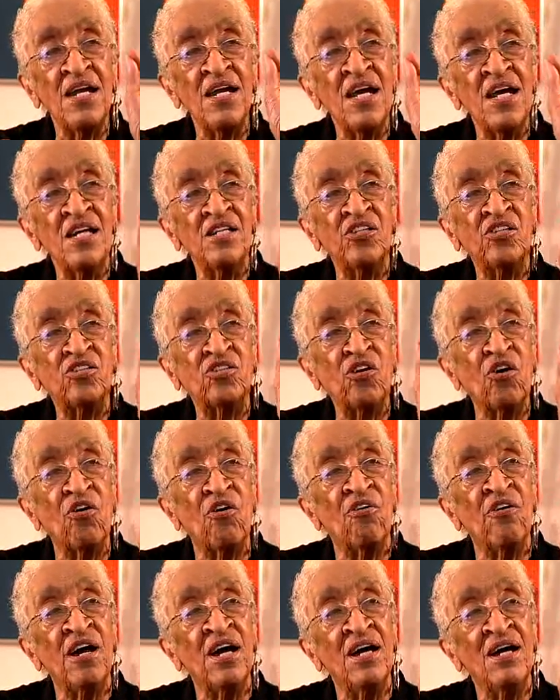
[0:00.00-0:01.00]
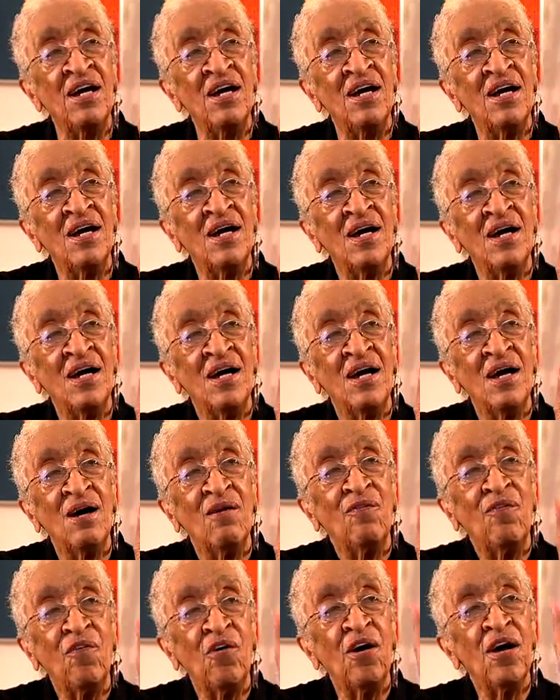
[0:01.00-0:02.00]
each story
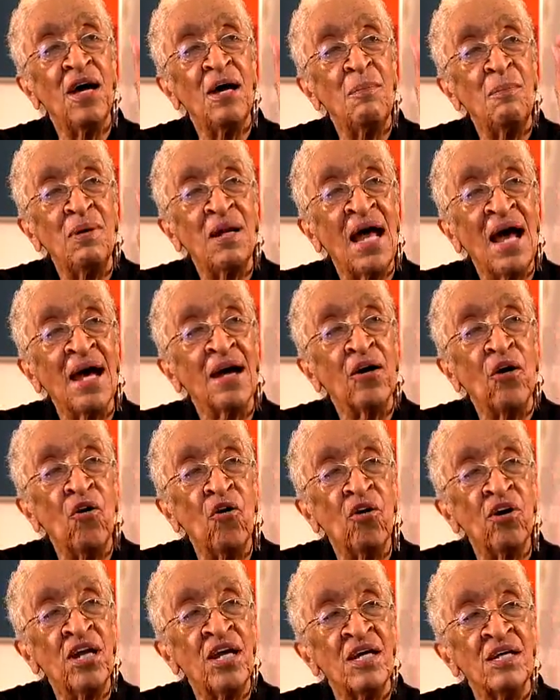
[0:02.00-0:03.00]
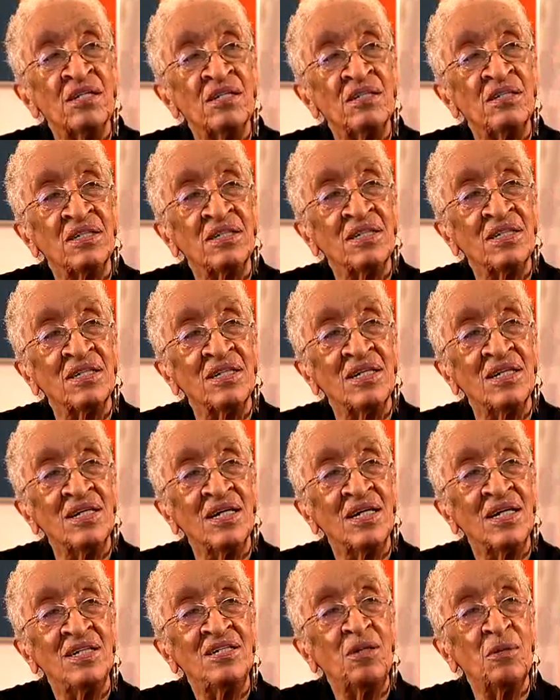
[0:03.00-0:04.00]
for a black audience
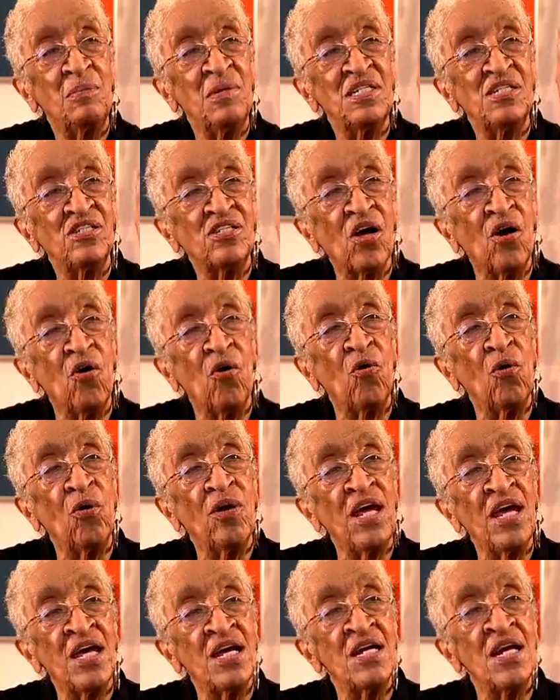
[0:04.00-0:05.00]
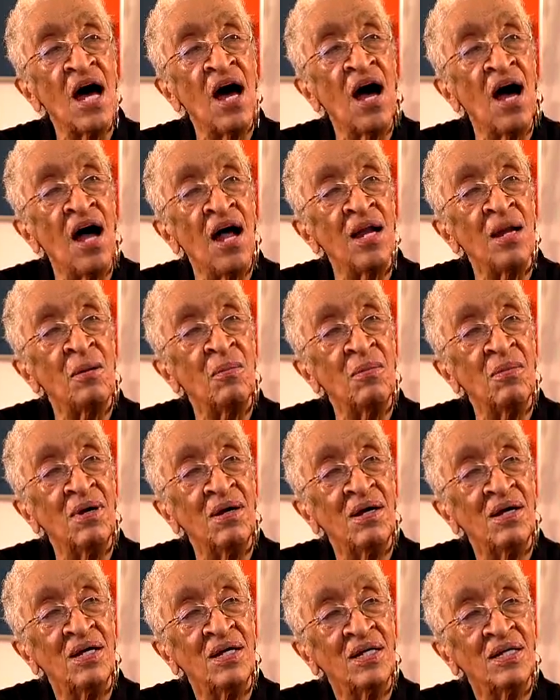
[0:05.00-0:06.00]
to be sold in Harlem.
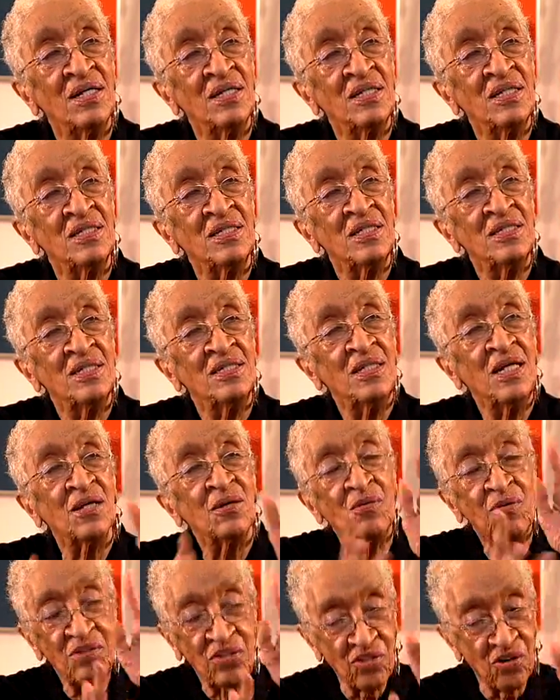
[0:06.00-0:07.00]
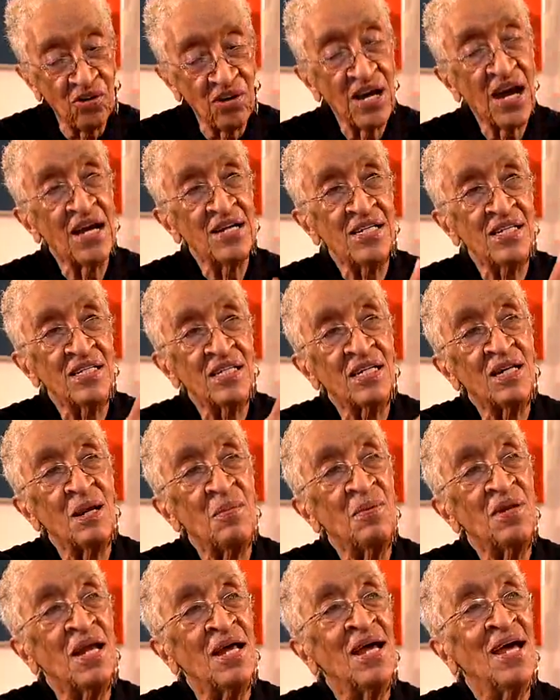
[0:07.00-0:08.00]
the story I just
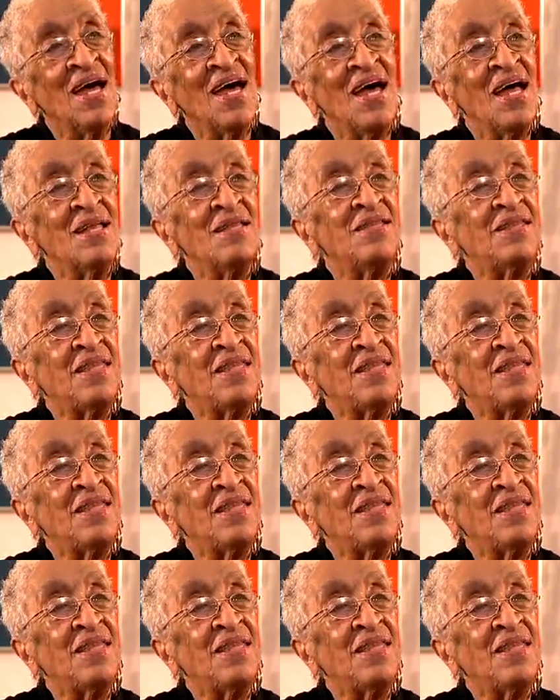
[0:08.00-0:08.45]
clipped it. And